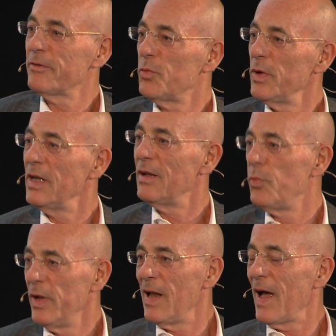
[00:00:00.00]
we
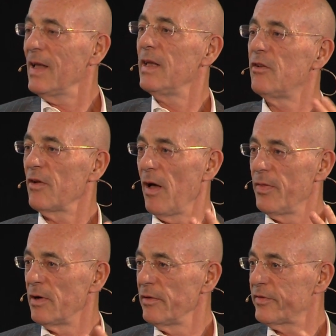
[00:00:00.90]
like each
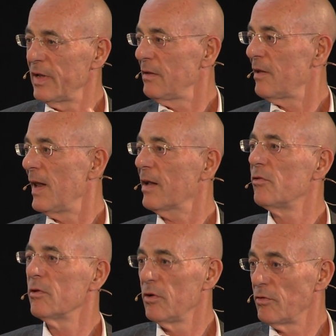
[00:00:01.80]
other's
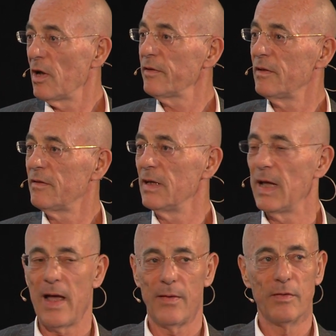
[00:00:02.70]
intellectual curiosity,
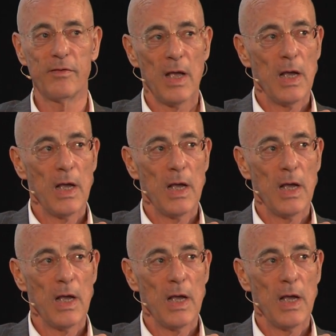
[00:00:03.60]
and